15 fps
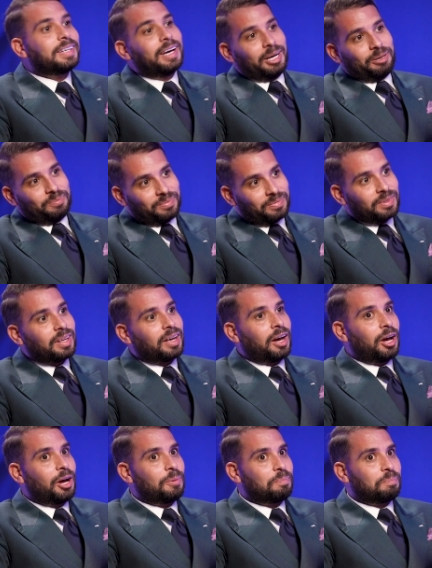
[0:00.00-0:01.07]
Yeah.
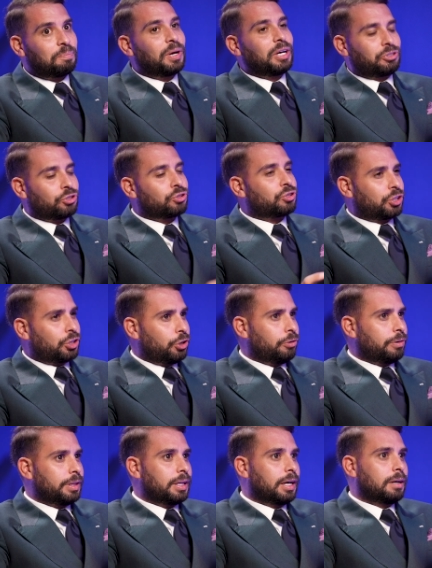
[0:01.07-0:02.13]
But it's just
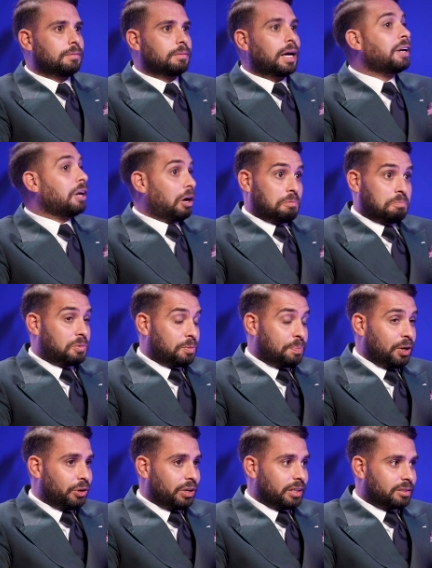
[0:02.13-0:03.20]
securing that. And to
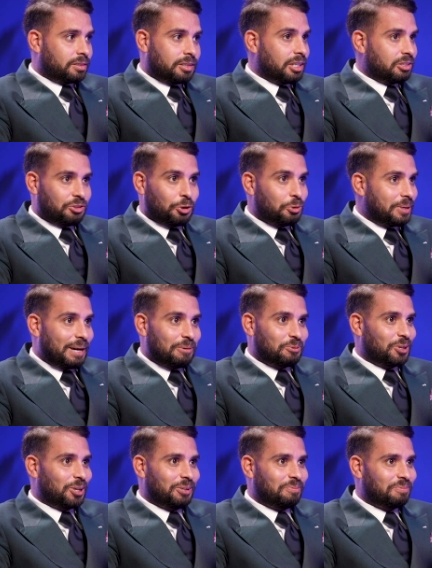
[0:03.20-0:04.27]
be honest, there's no
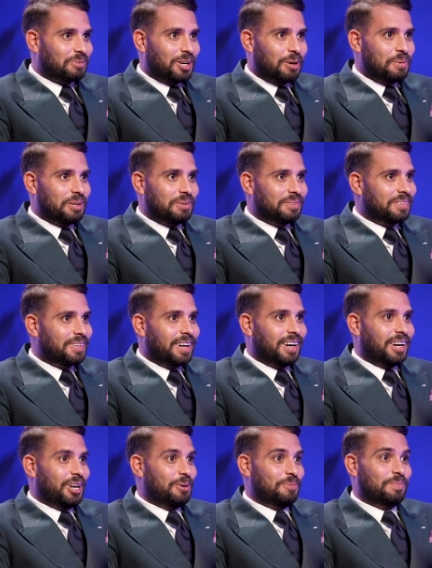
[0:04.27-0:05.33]
downturn coming
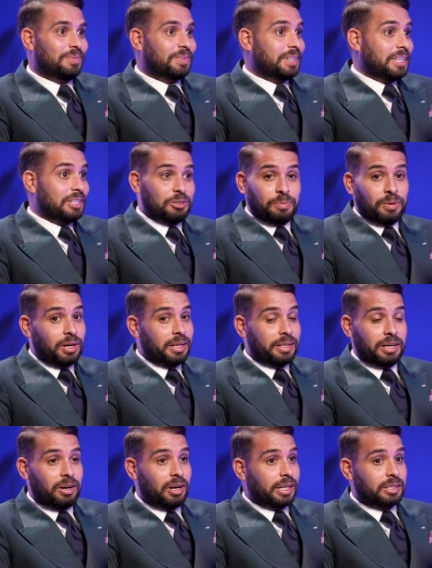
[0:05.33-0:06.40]
in Dubai
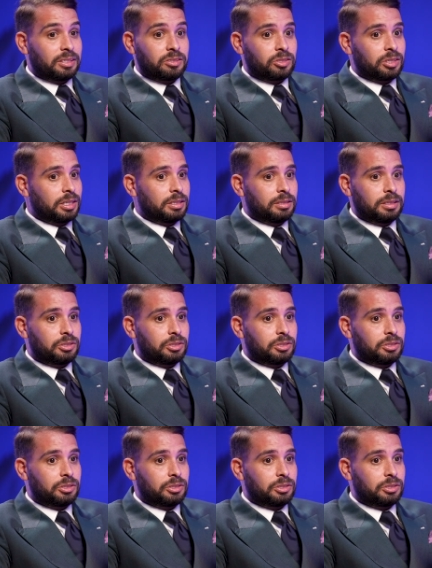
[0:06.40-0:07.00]
that I can see.